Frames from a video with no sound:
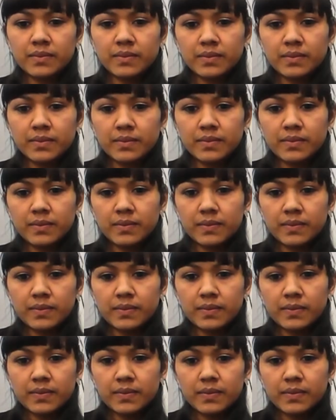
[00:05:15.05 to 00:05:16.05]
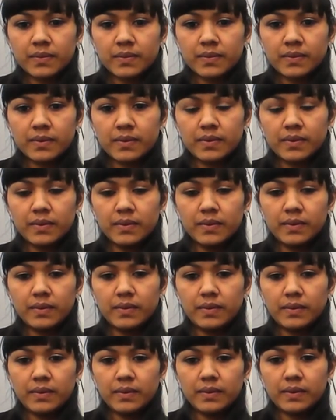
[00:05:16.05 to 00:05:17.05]

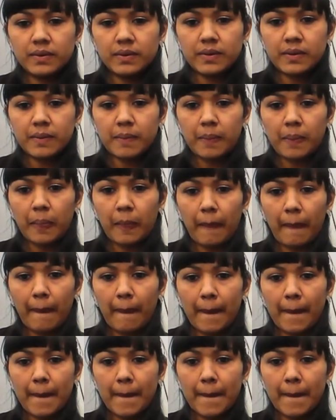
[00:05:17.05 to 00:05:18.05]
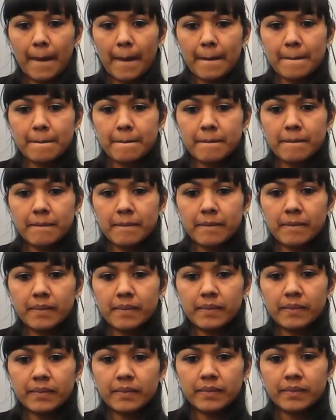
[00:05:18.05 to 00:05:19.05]

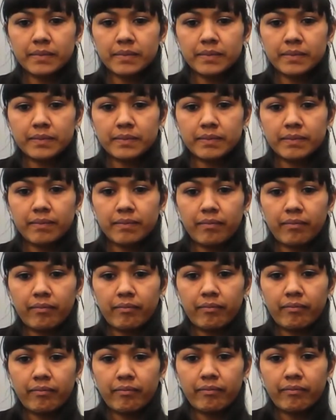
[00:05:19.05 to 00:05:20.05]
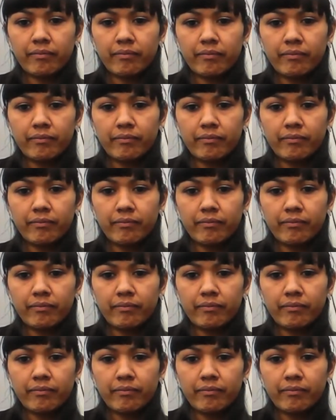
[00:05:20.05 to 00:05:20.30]
(not speaking)